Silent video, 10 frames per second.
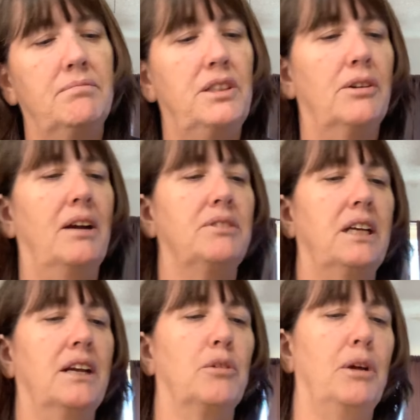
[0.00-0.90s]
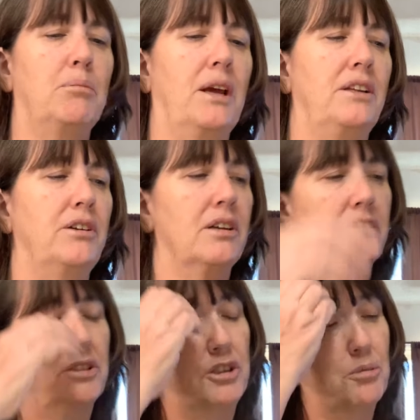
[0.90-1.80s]
You don't have to get a red pen. You can
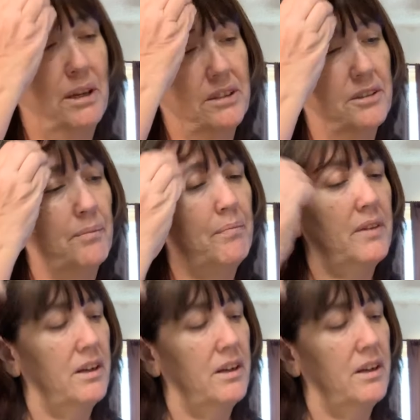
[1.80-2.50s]
also use your pencil.